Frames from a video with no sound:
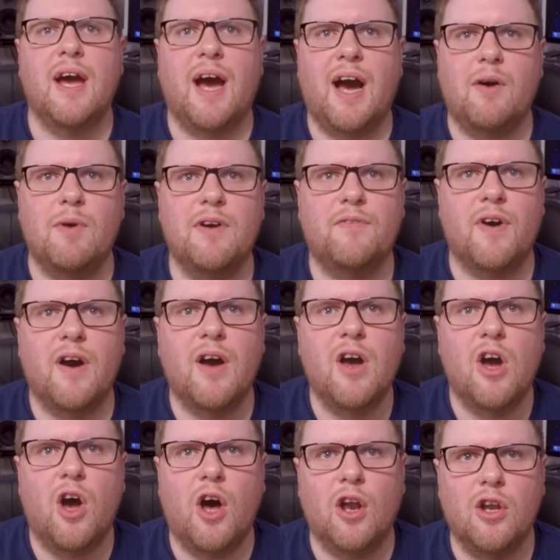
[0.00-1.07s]
However,
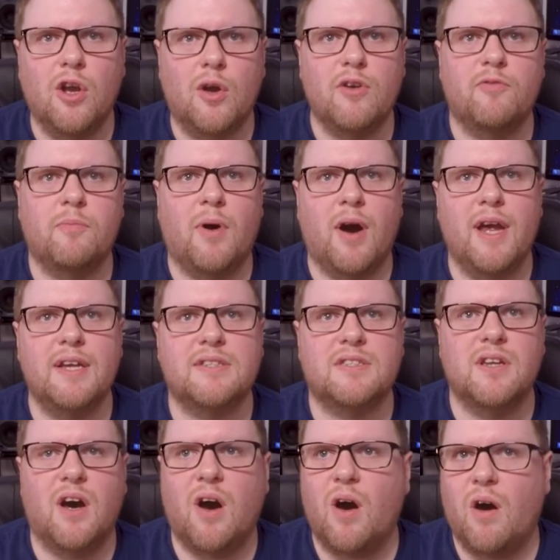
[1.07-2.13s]
a lot of mics
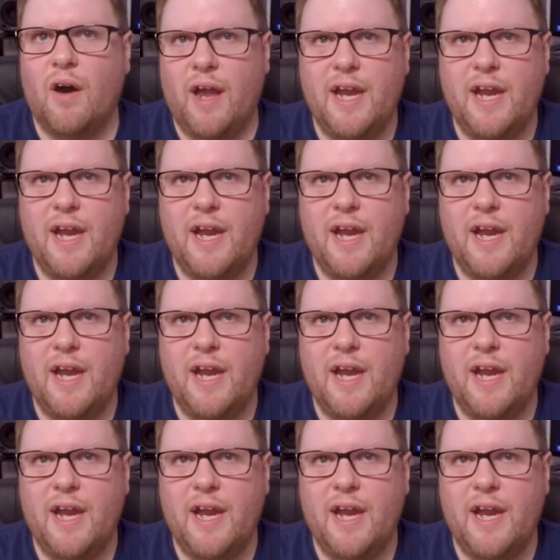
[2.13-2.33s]
that are